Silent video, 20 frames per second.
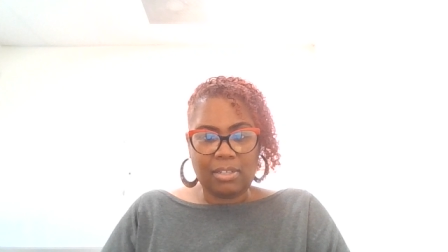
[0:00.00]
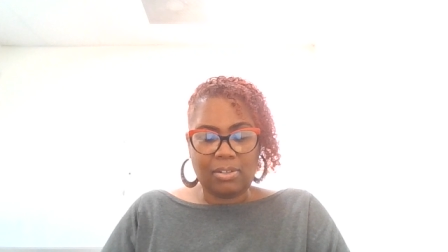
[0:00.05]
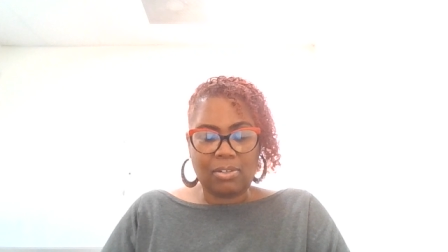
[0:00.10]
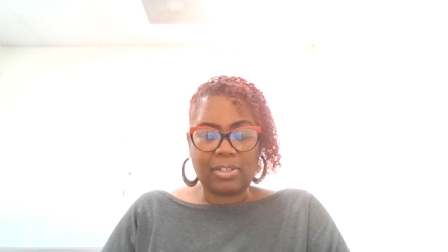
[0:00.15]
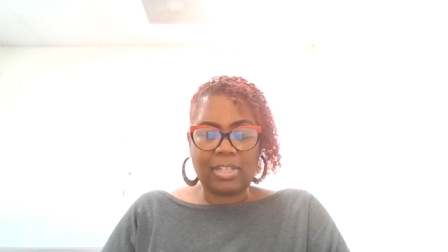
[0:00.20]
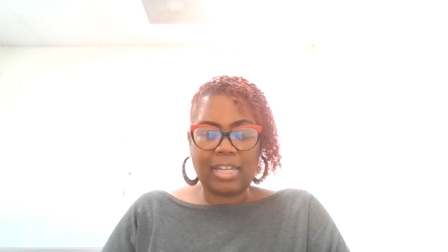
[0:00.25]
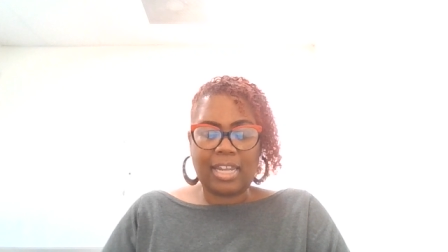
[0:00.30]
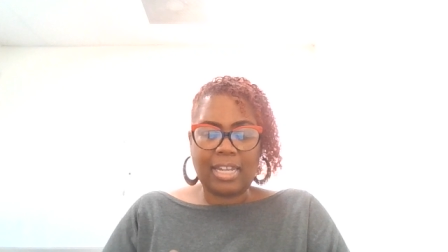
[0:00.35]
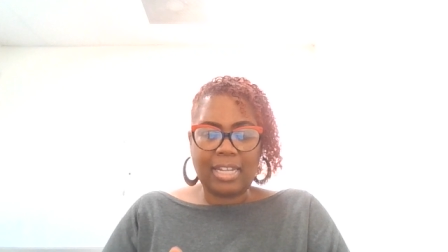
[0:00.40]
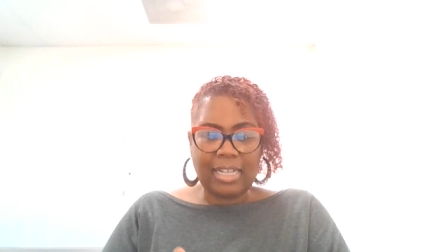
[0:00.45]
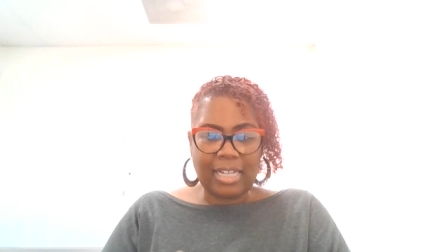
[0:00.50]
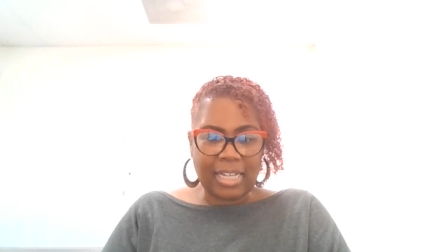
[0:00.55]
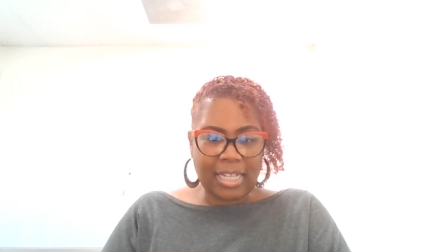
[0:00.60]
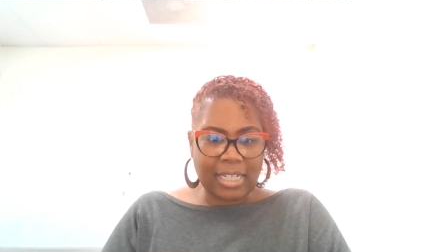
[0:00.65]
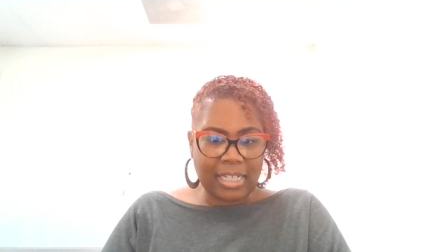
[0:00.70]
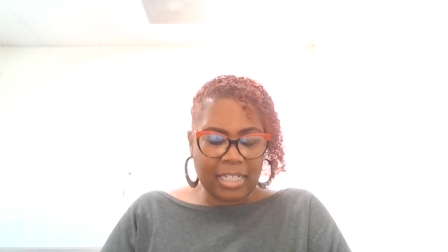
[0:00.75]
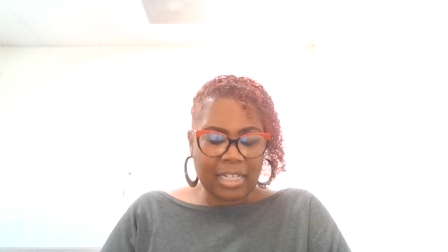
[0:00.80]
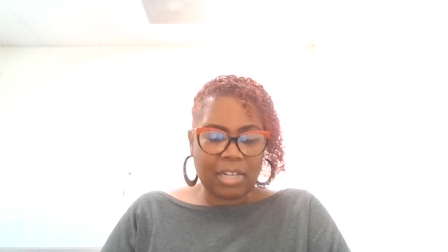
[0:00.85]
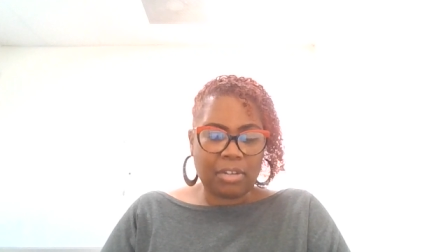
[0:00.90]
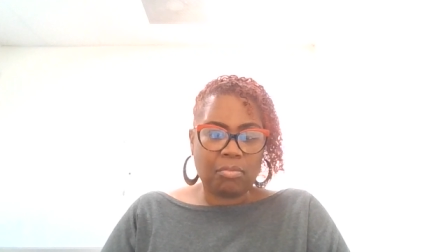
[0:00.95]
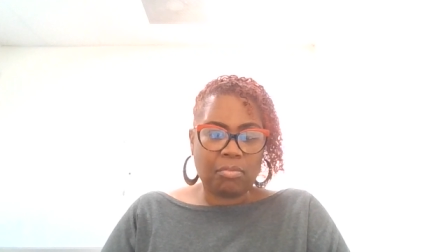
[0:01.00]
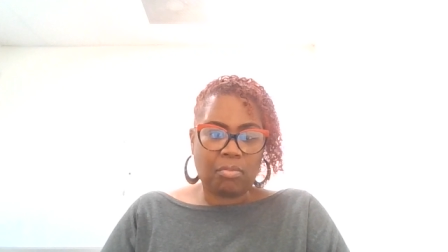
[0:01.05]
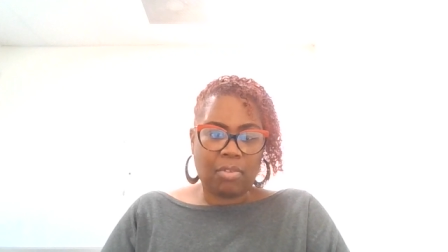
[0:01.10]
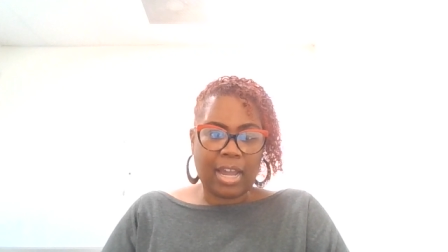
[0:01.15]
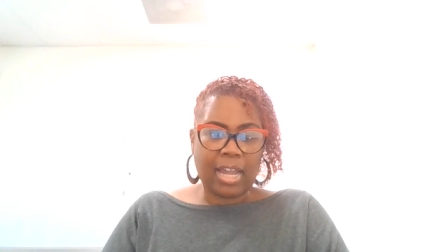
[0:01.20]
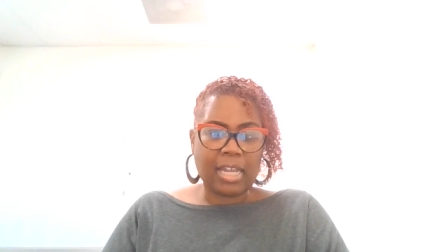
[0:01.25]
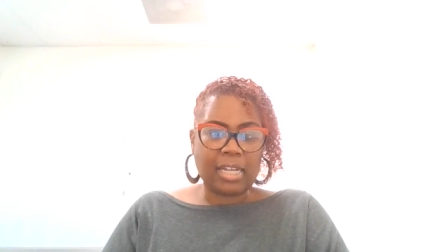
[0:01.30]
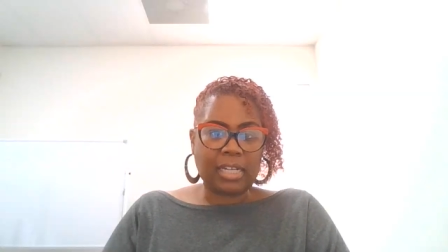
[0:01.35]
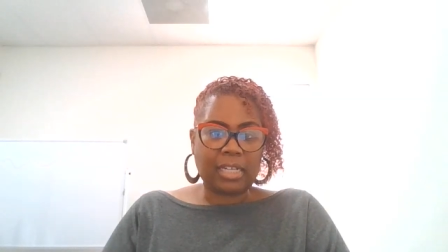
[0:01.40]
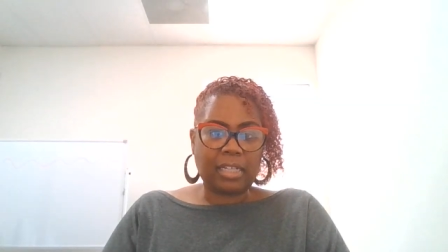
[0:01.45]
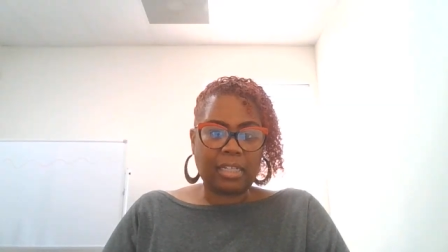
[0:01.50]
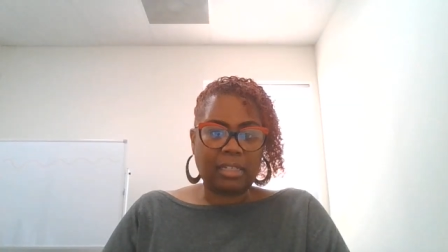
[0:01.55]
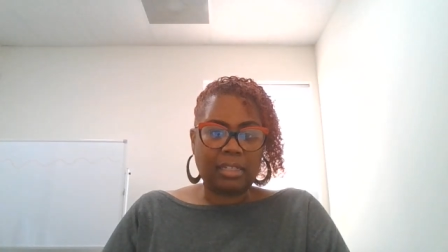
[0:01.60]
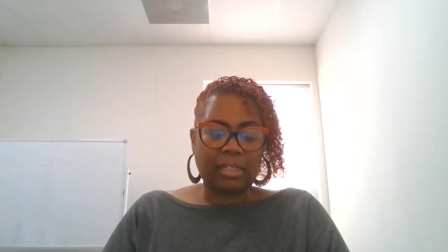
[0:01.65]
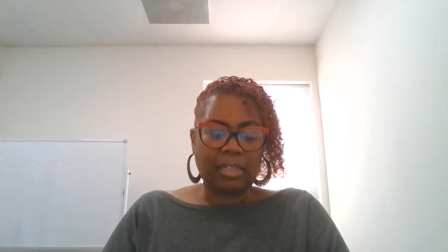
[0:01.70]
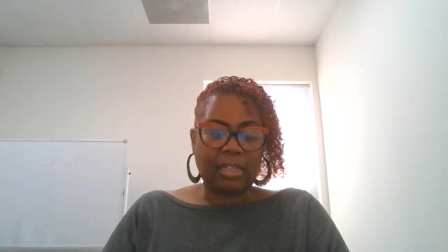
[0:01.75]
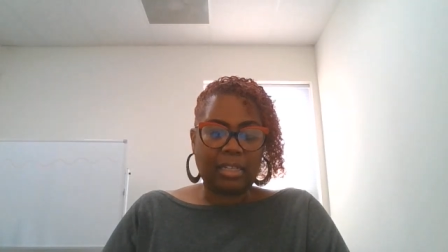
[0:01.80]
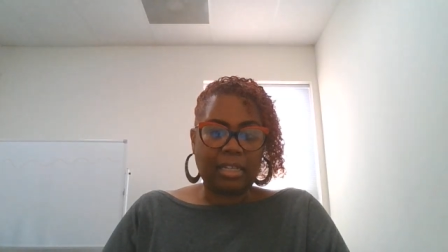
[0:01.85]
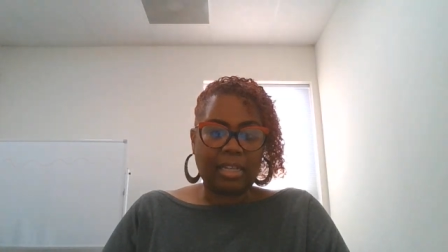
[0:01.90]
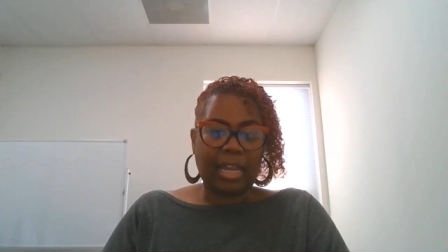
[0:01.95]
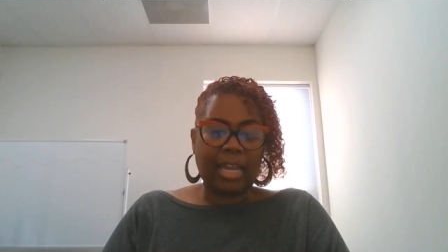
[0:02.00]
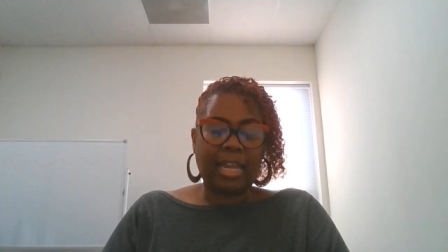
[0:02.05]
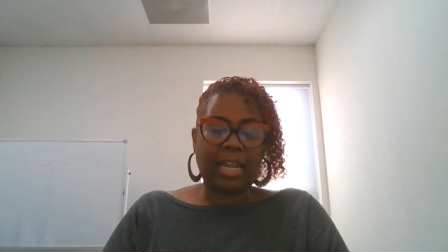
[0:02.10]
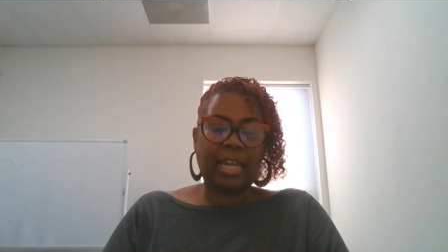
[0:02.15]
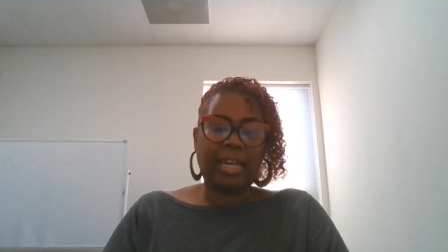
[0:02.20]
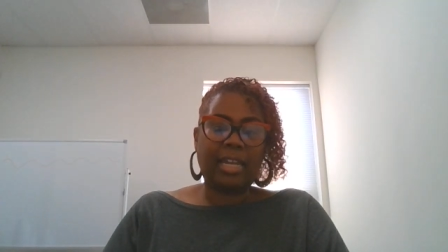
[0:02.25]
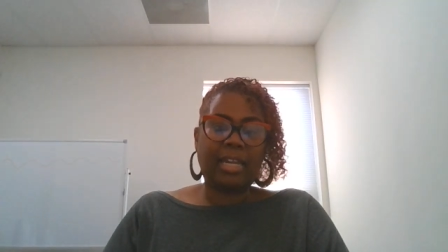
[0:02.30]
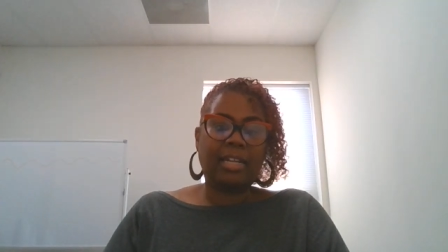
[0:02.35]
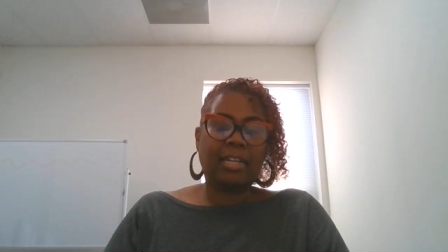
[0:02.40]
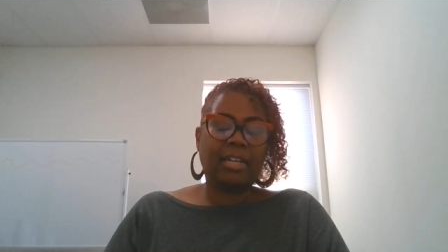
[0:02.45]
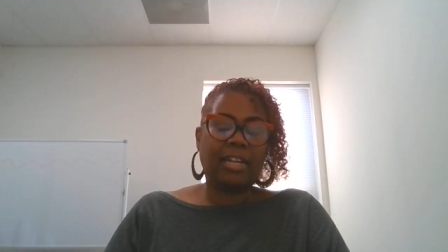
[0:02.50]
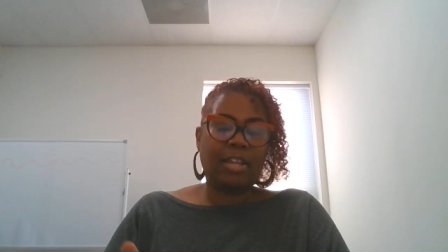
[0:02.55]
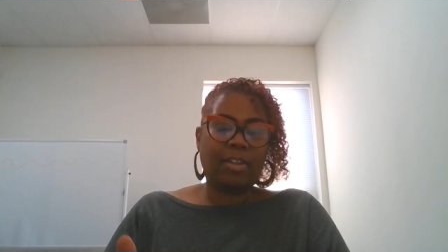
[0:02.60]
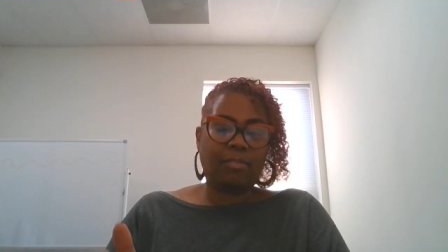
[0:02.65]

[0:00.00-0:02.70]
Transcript: Okay, get it in writing. And